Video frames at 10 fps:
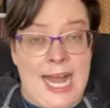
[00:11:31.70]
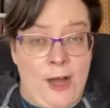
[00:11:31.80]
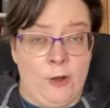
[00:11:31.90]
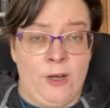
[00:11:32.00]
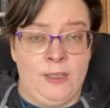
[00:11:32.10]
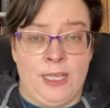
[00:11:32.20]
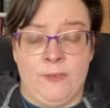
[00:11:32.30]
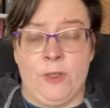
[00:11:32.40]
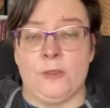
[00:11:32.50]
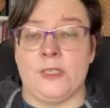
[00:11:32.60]
Alcohol
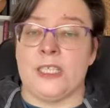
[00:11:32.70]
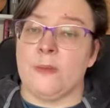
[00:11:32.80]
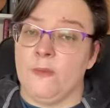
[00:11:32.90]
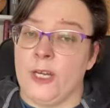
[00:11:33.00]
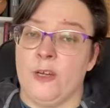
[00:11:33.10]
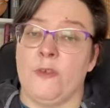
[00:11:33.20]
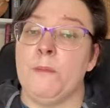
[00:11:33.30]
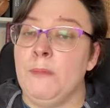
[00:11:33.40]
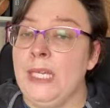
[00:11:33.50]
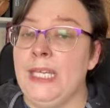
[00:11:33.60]
levels, this can vary
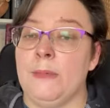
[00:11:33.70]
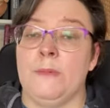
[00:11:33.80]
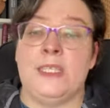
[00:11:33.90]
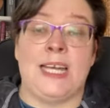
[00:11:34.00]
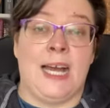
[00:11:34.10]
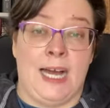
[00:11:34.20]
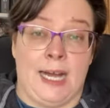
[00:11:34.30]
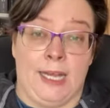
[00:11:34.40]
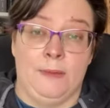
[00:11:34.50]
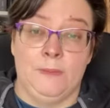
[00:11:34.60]
from medium to
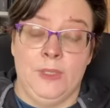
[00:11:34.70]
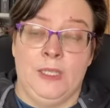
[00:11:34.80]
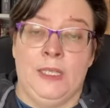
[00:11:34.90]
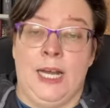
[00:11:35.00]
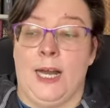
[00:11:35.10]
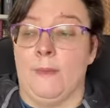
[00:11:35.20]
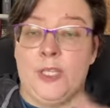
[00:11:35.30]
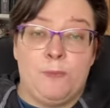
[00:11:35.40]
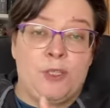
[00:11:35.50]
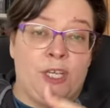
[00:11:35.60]
high.
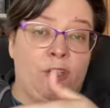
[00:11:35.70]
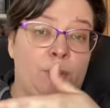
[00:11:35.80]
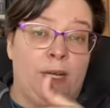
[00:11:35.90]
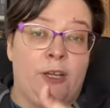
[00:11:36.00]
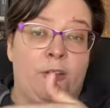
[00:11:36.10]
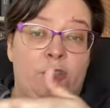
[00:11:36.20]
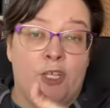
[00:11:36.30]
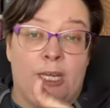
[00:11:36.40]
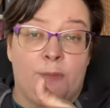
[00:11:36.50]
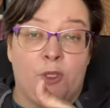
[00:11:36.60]
This particular bottle, the
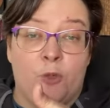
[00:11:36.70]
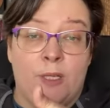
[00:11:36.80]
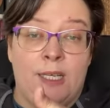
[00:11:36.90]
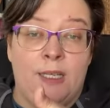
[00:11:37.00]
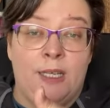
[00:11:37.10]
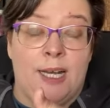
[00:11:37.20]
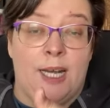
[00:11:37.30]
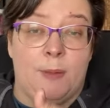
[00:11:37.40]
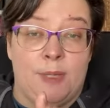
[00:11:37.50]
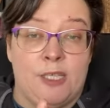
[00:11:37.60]
Jacob's Creek,
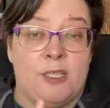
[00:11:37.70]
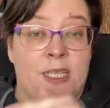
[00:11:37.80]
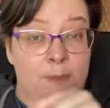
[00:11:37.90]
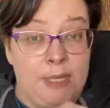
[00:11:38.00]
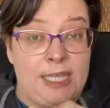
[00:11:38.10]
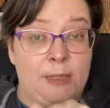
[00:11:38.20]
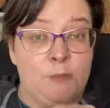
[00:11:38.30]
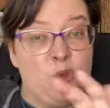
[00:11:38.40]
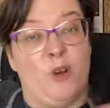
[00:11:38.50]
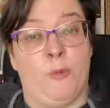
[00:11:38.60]
is in the
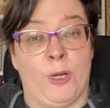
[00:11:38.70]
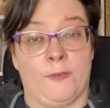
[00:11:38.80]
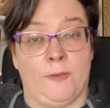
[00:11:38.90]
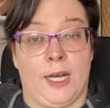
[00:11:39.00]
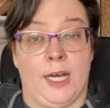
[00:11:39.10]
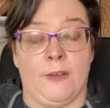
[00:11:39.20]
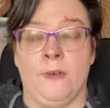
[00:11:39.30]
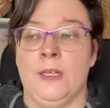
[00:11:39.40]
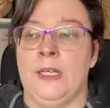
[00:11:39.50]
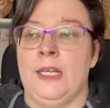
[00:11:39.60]
medium, 12.5.
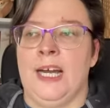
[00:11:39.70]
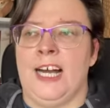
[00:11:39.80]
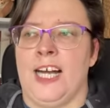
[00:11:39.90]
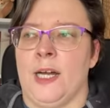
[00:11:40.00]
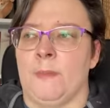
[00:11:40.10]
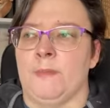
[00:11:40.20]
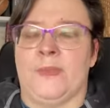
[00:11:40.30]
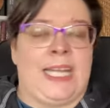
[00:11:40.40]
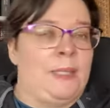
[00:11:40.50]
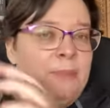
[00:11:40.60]

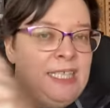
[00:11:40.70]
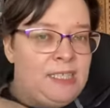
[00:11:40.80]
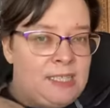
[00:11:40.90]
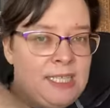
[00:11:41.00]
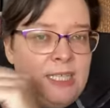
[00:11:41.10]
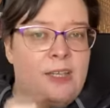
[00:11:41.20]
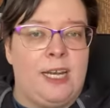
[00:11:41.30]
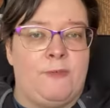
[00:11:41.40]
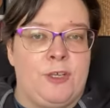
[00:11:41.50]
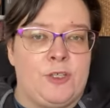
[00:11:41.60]
Like the Bleasdale that
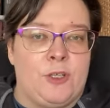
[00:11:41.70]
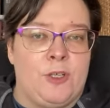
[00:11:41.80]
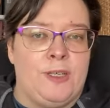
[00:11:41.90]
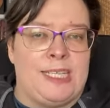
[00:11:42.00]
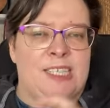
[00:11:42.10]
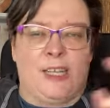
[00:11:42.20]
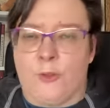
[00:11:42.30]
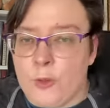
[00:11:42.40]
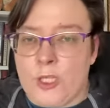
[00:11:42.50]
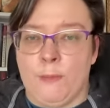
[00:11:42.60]
I featured, that's like
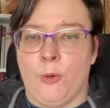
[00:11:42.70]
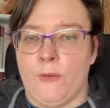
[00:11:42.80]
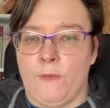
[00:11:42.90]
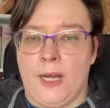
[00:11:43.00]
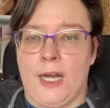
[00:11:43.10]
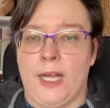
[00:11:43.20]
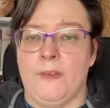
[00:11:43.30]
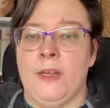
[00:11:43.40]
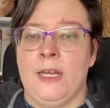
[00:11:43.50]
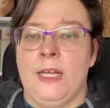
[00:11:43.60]

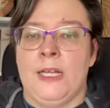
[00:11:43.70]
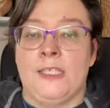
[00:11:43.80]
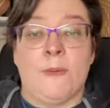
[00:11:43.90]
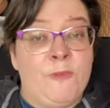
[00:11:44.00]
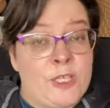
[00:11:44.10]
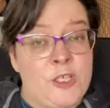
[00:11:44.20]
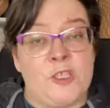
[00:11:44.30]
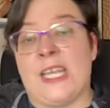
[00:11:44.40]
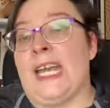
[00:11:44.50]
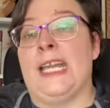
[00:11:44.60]
13.5. Some
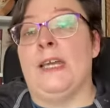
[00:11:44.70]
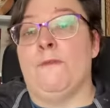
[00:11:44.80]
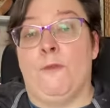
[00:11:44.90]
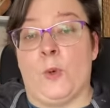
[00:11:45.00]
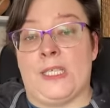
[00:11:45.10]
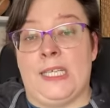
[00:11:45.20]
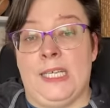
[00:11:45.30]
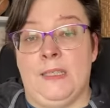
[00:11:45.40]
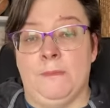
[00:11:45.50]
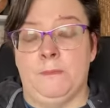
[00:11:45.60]
vintages can hit
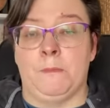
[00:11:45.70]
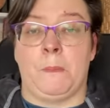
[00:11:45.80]
14.